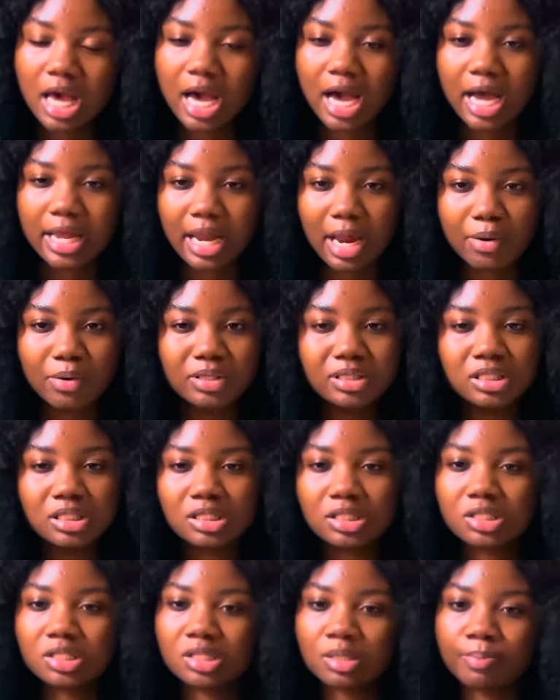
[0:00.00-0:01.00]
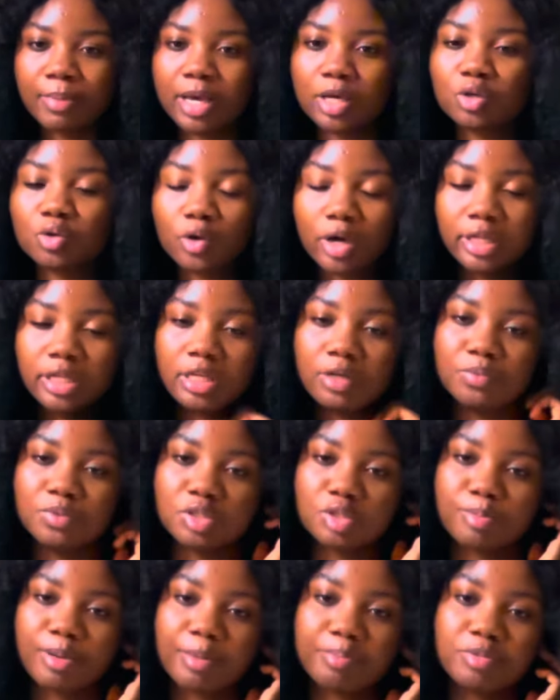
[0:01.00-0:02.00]
and I already did it in my Q&A
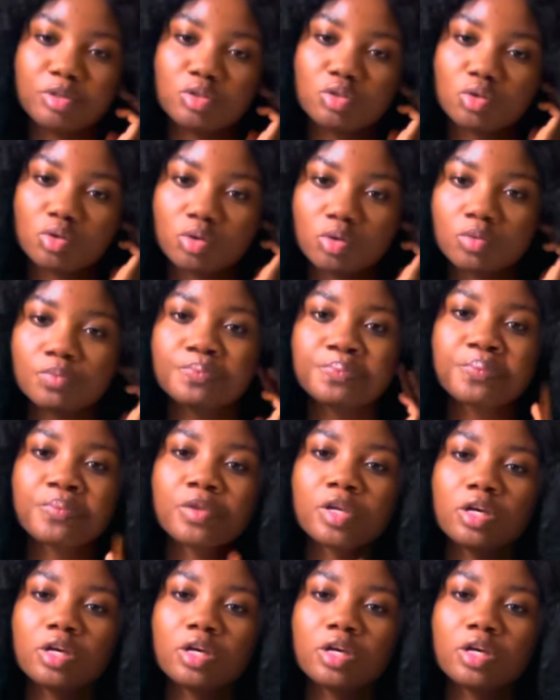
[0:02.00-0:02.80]
with Papito.